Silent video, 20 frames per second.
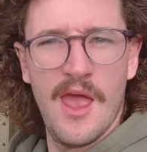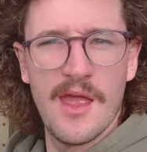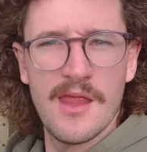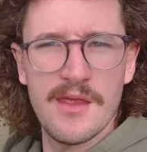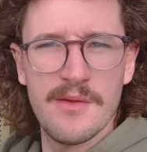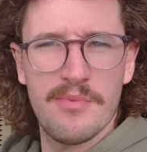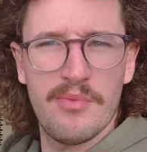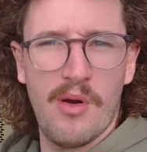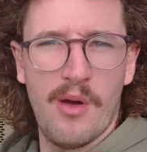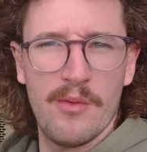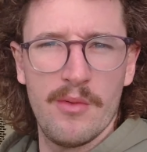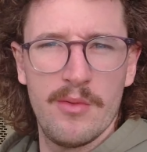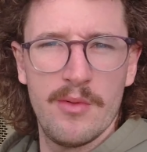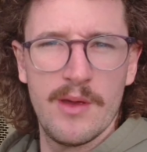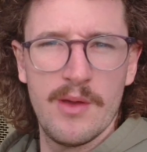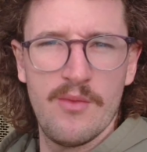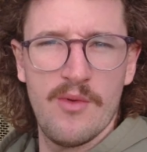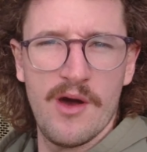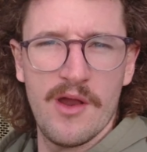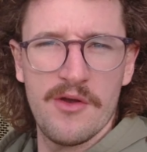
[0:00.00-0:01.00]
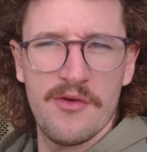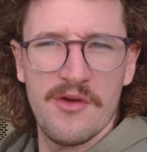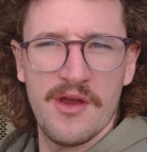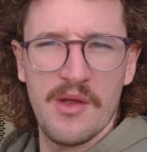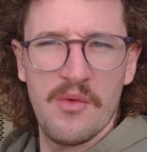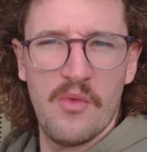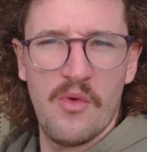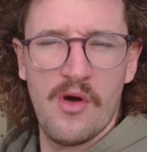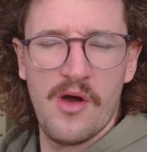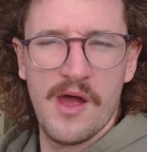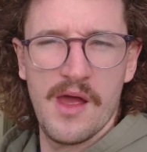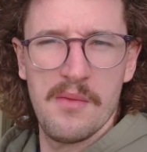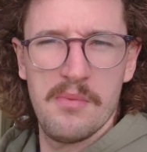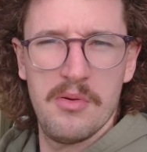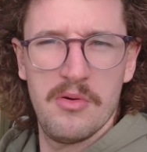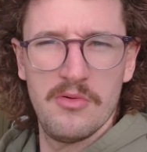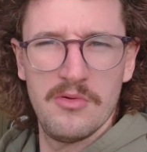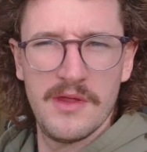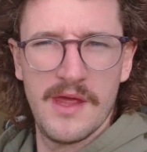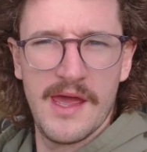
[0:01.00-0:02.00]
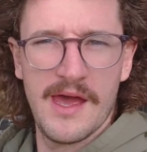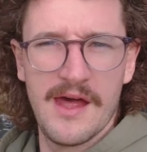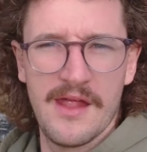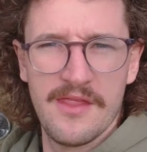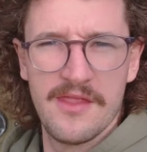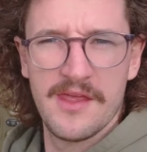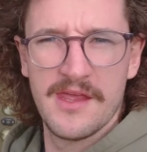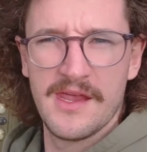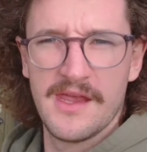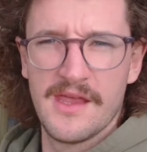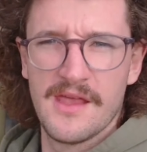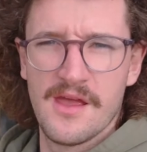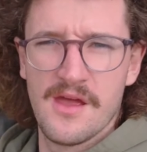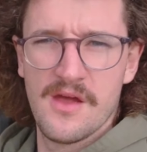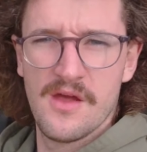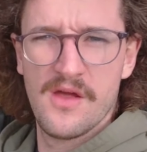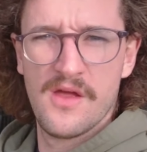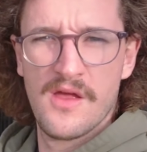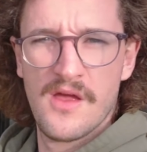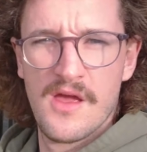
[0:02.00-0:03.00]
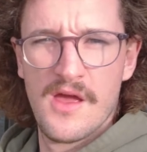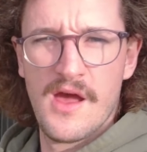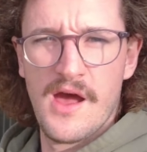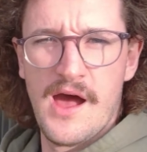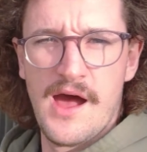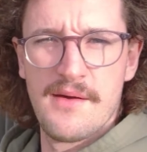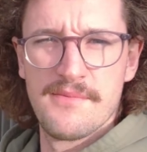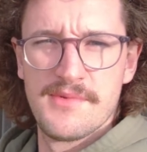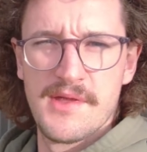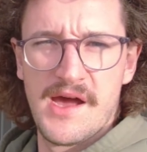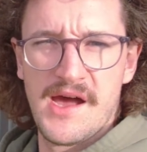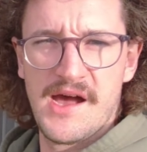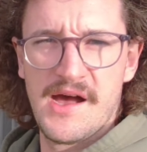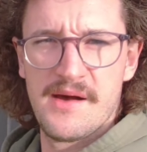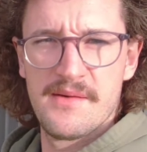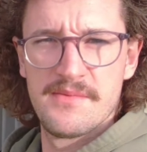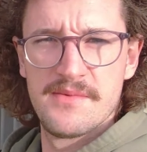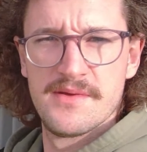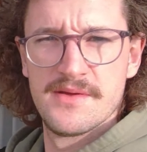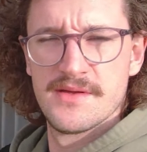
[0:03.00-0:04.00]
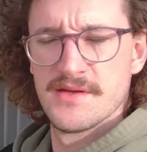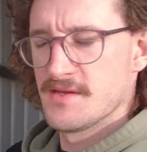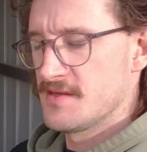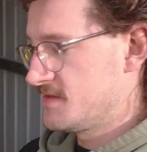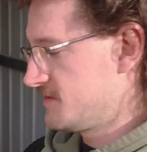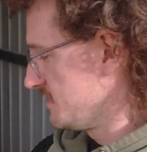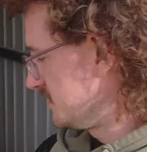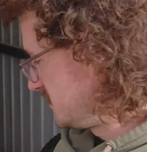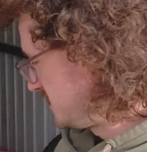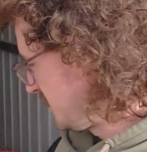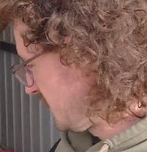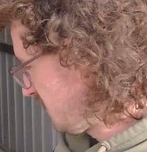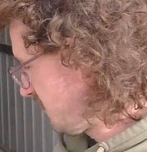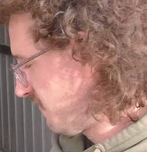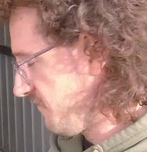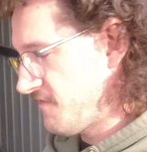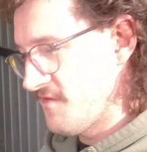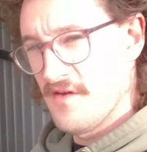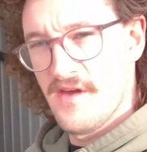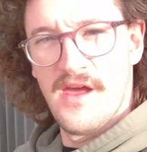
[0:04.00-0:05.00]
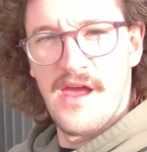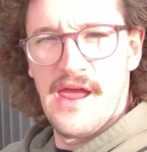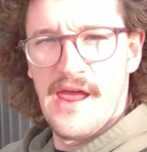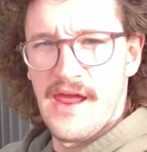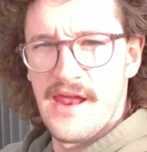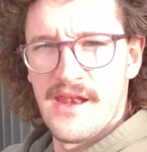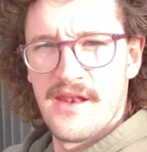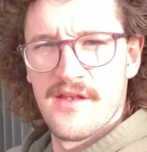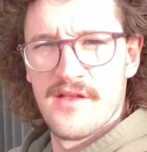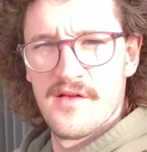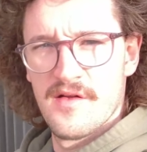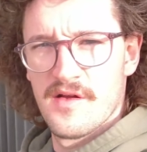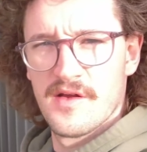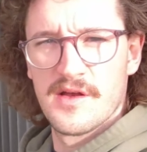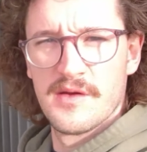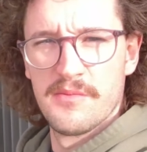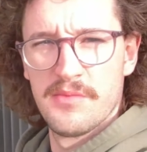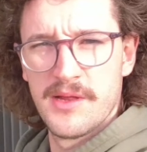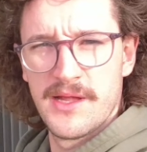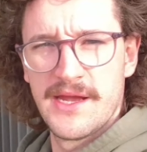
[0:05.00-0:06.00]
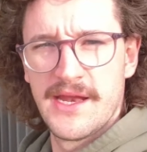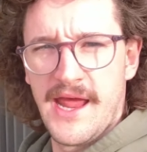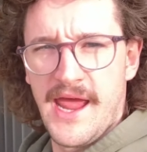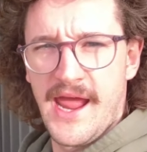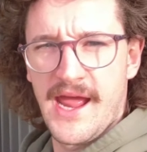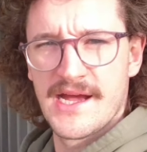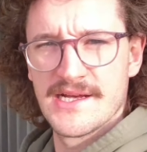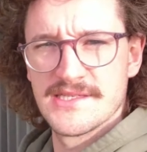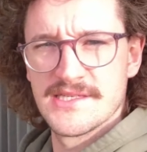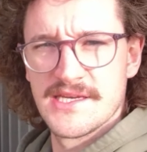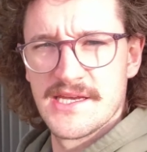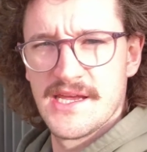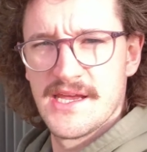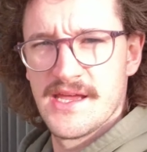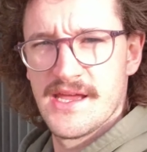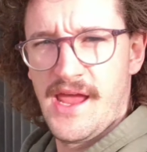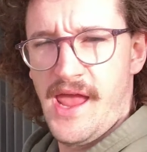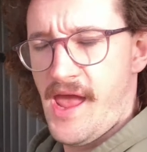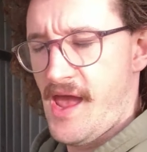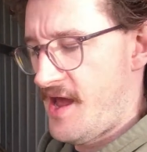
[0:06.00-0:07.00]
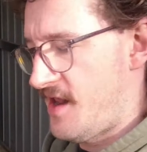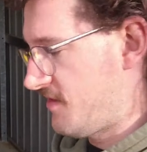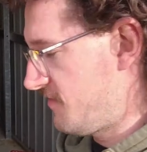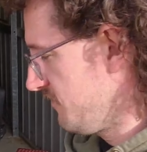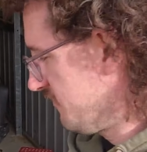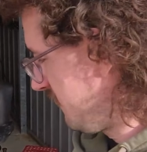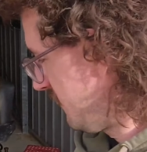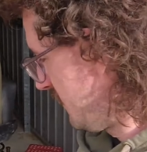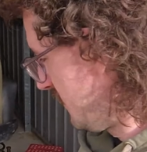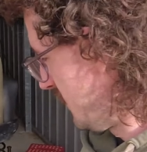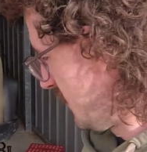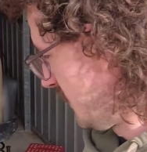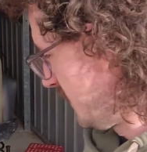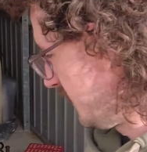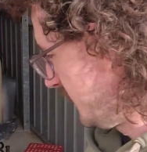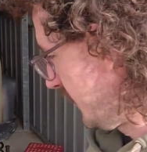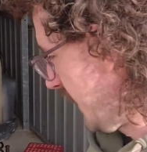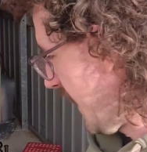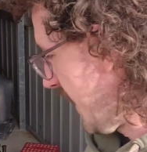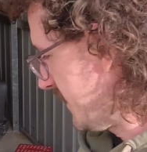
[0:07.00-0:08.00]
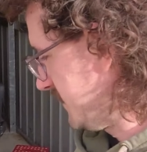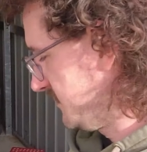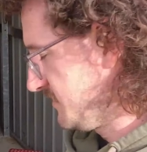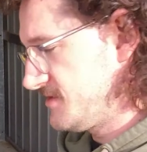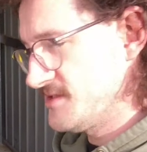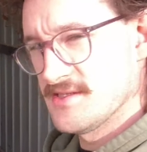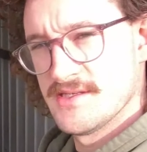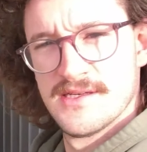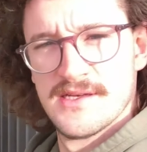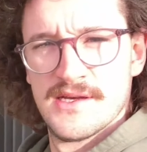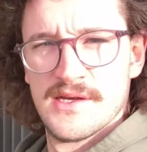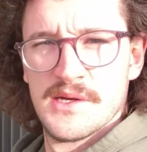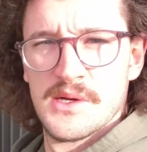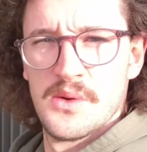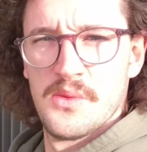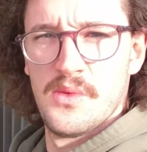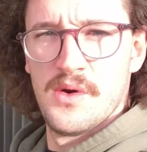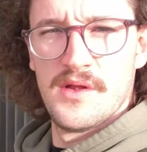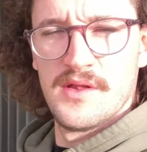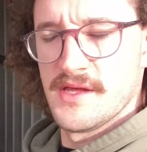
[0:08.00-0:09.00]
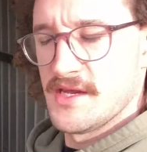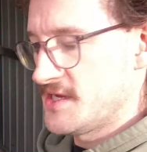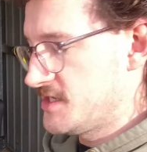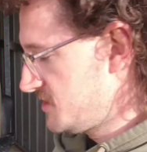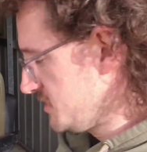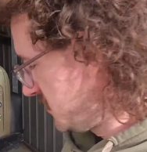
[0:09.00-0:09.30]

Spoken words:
and you're probably wondering why I pulled out the hub-to-hub diff and complete housing out of Laz. Well, the